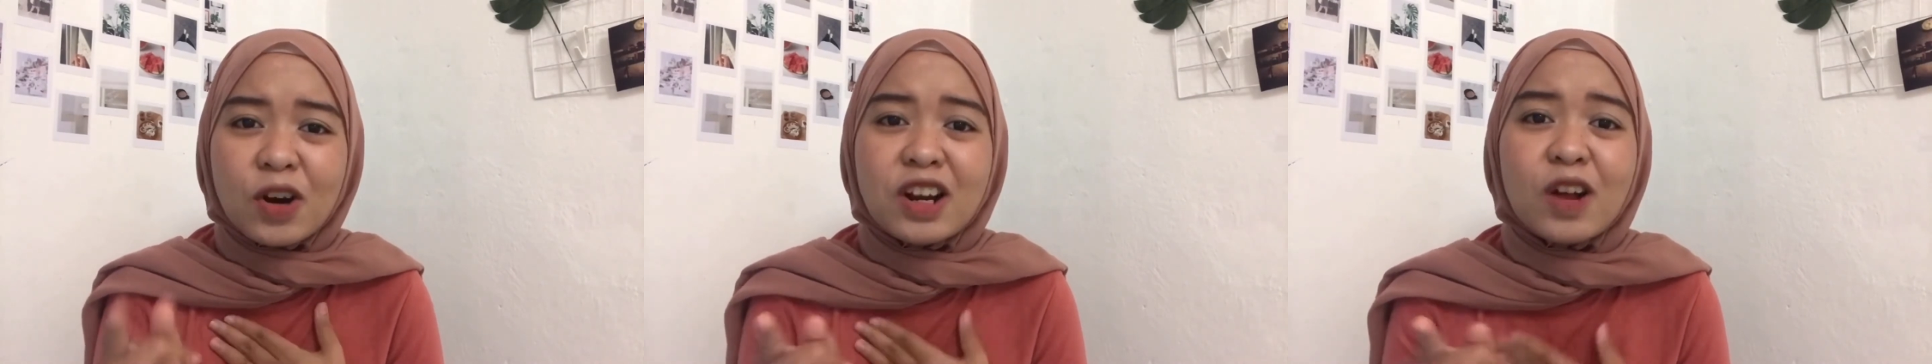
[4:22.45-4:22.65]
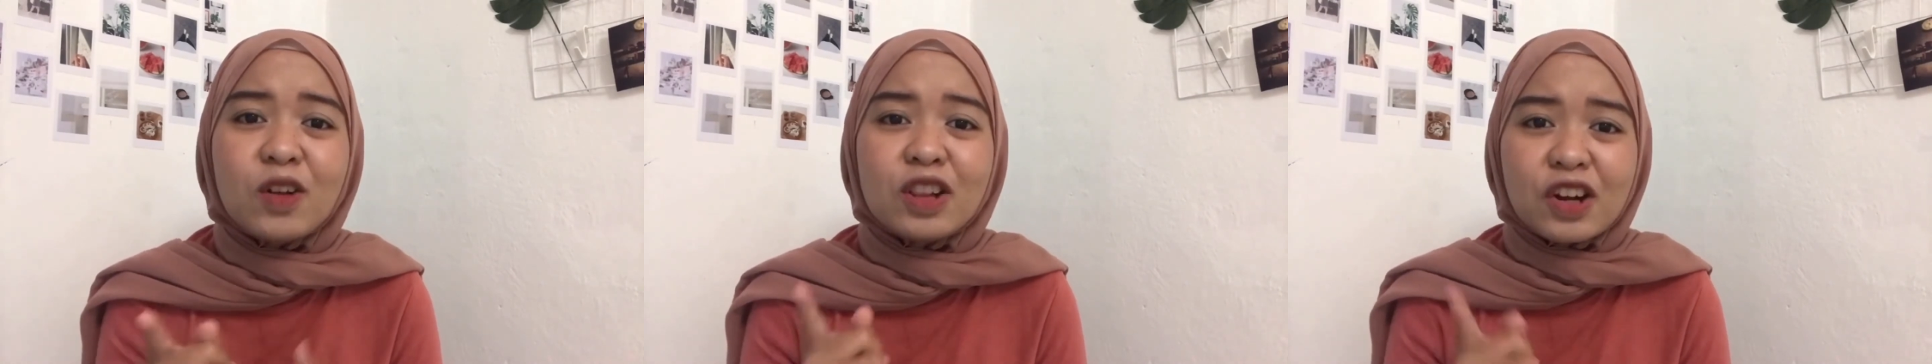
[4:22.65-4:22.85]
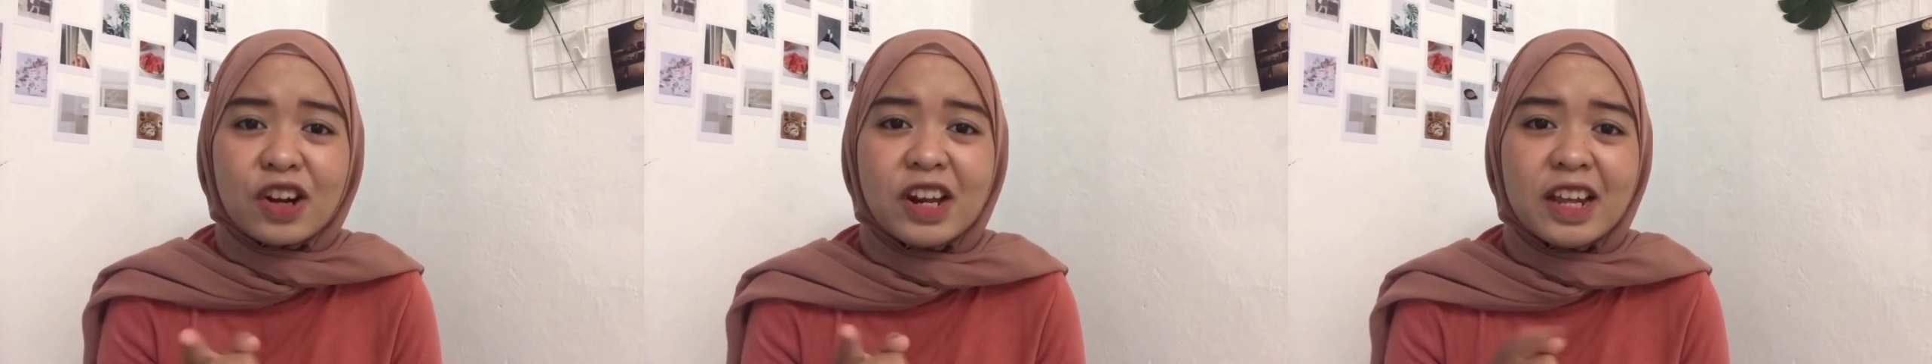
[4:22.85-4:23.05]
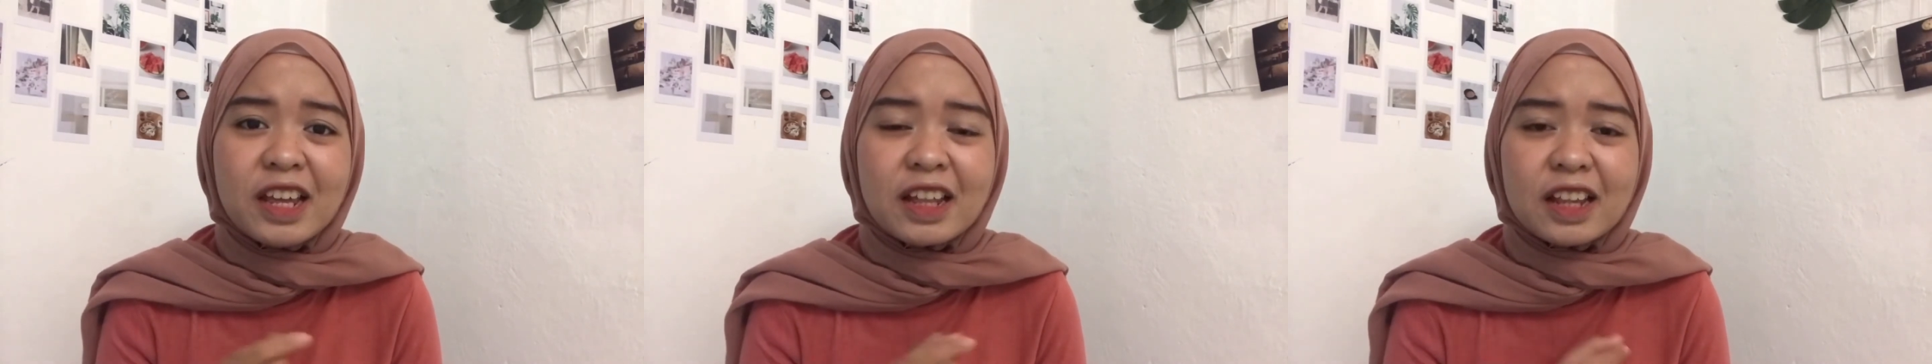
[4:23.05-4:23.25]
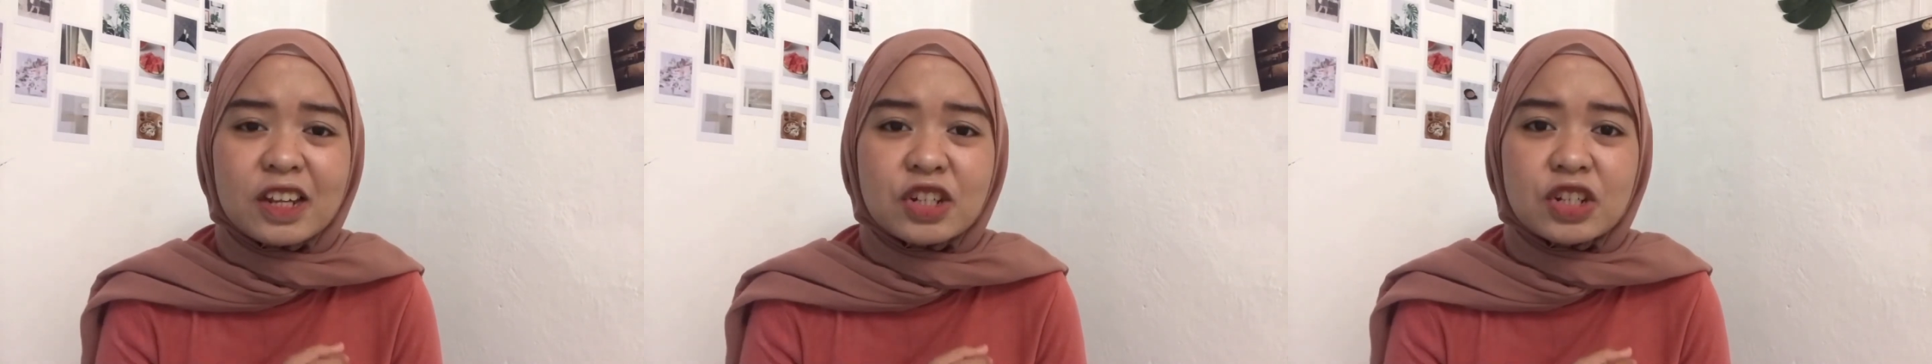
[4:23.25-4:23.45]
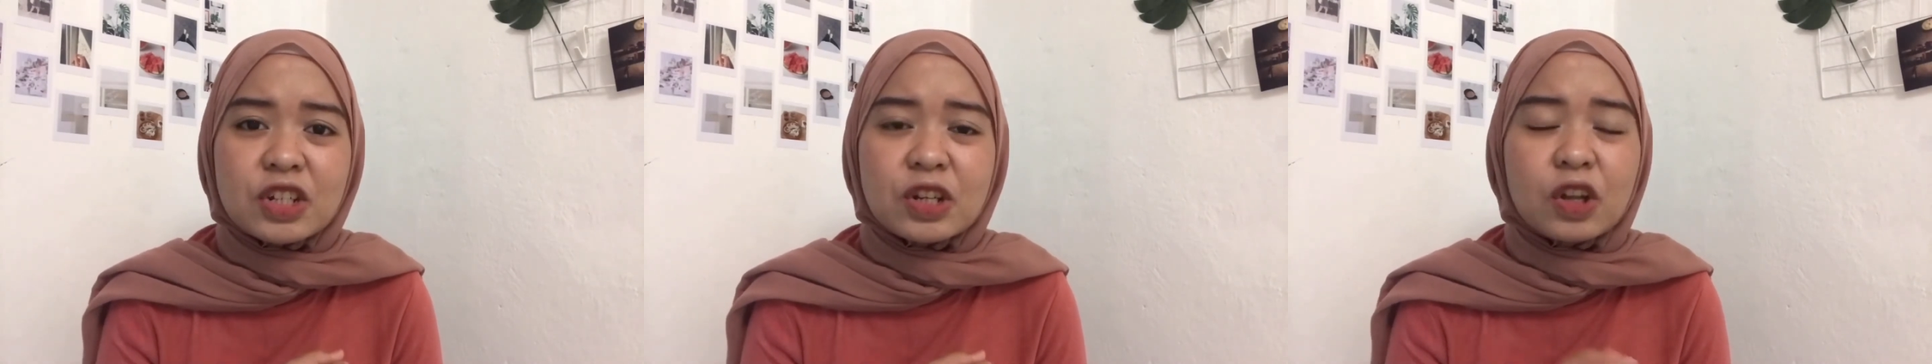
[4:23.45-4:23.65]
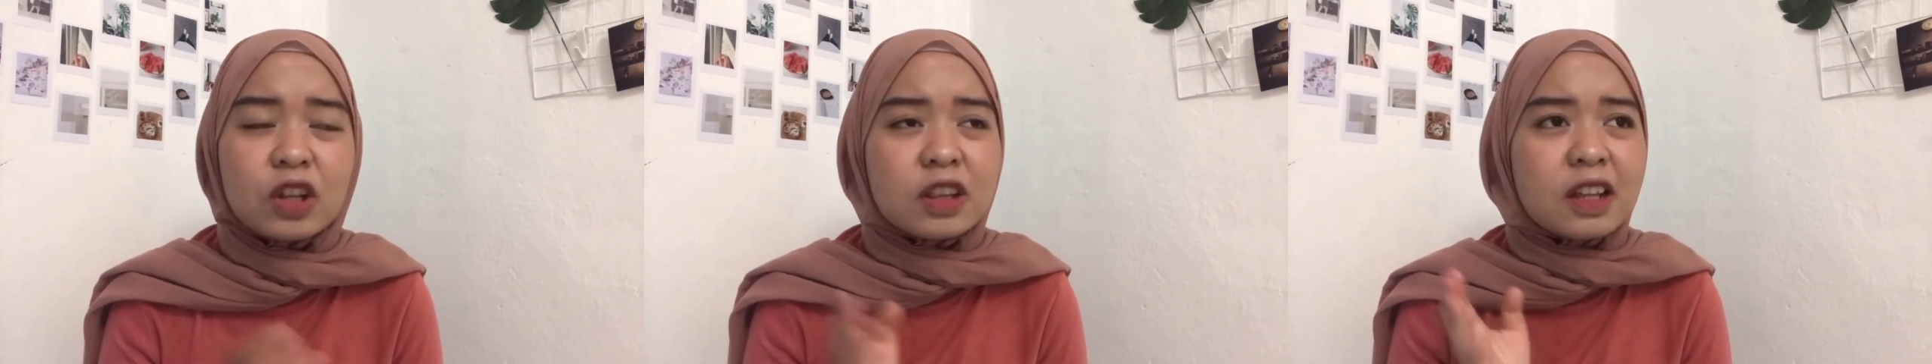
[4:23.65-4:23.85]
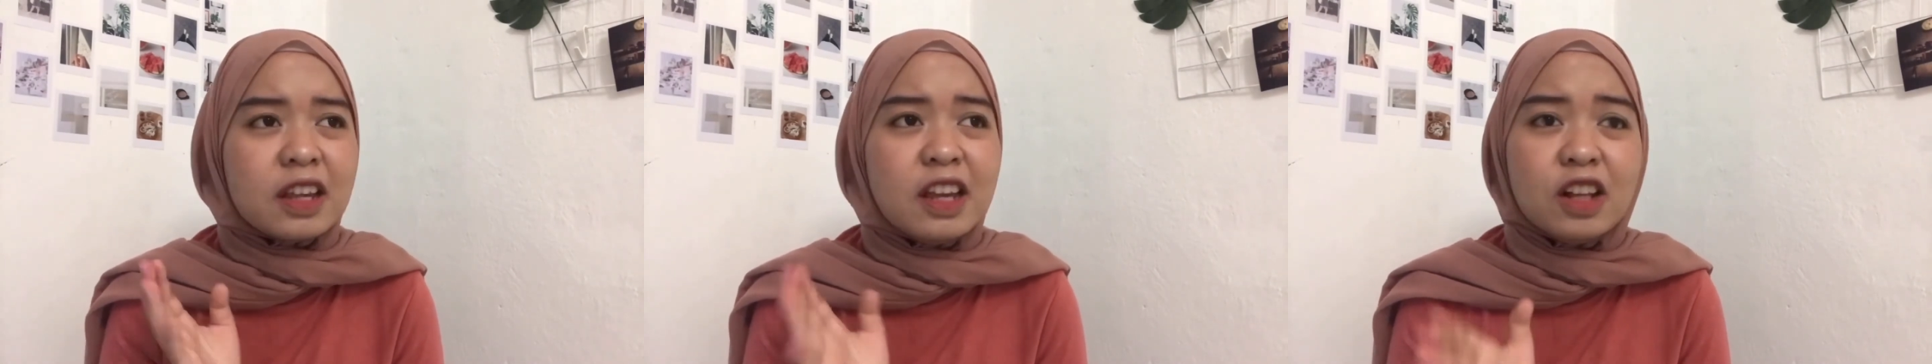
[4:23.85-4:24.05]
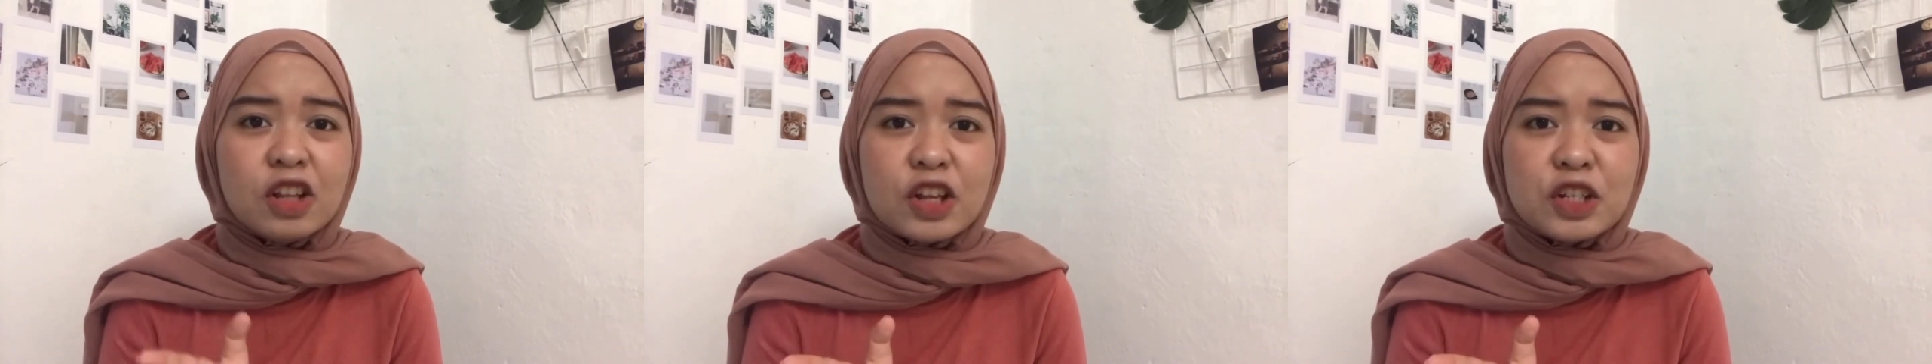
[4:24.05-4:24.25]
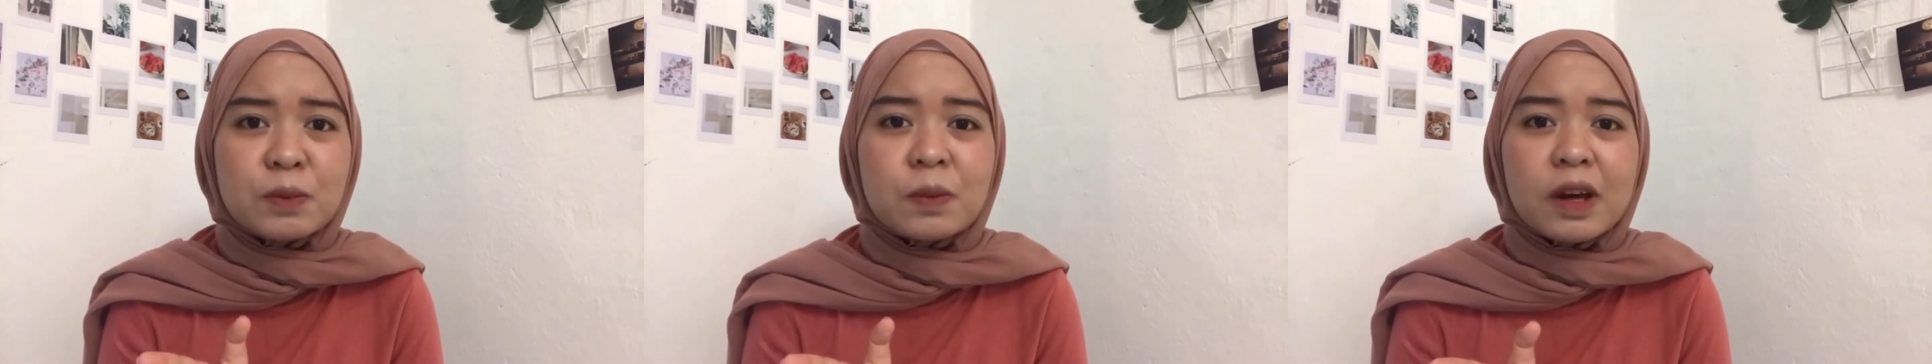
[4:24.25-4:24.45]
now learning English, not
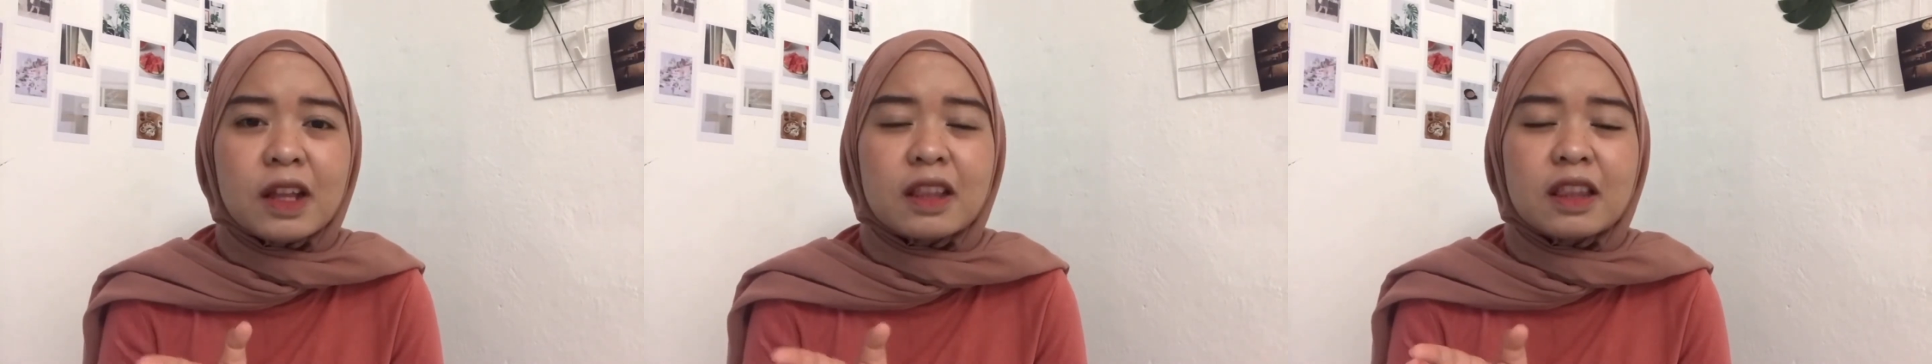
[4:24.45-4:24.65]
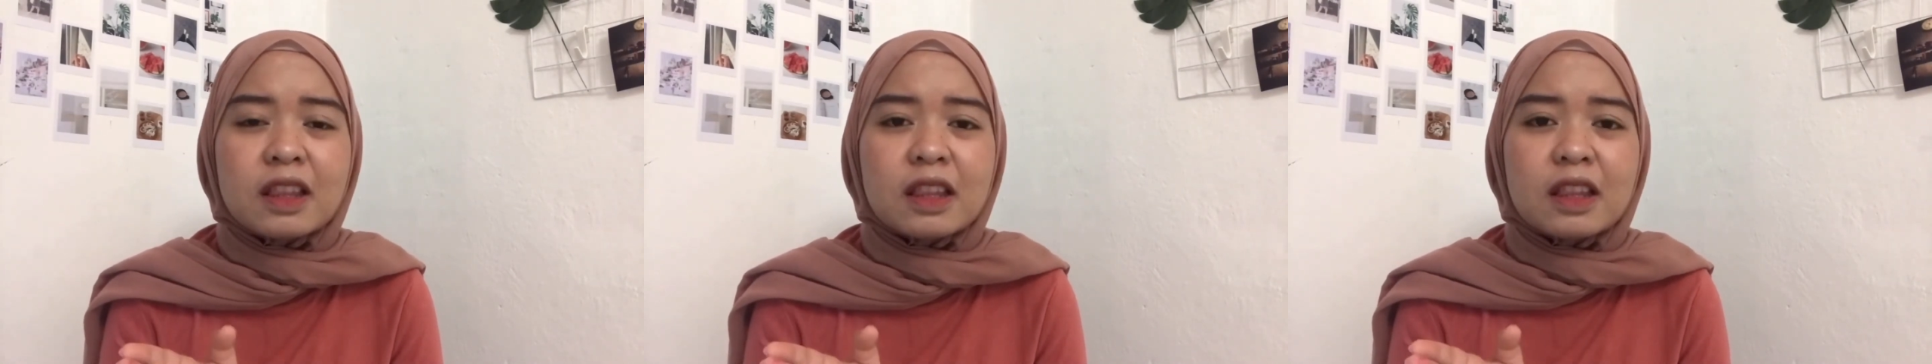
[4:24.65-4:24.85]
English, but